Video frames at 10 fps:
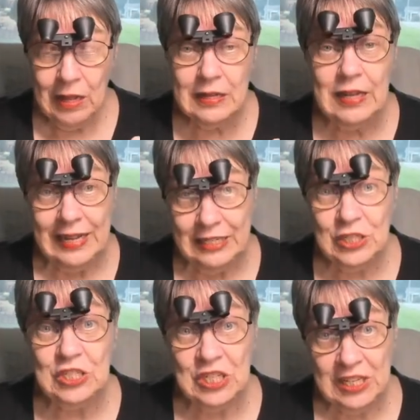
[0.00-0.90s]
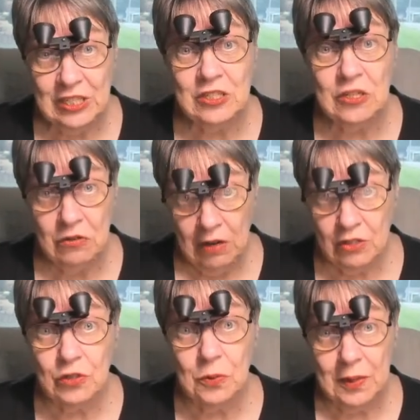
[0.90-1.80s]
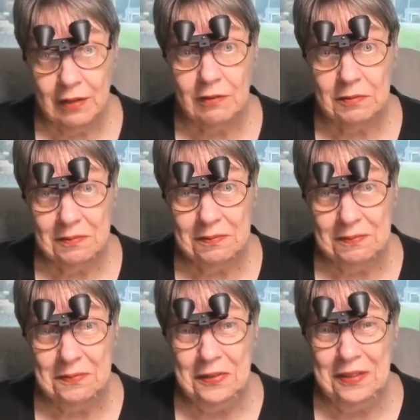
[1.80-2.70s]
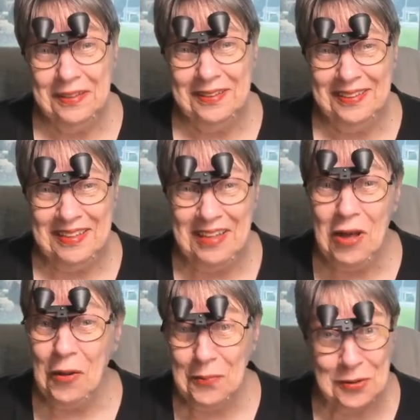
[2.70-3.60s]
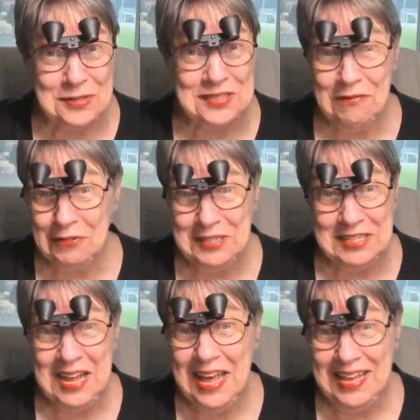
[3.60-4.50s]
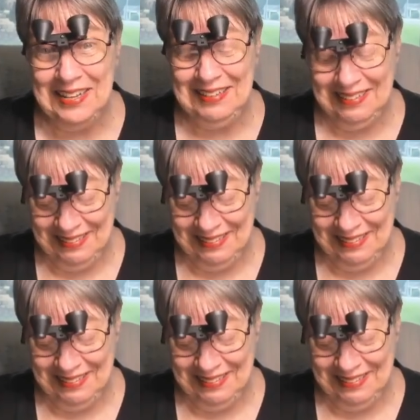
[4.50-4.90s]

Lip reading: like she changes her underwear almost every day.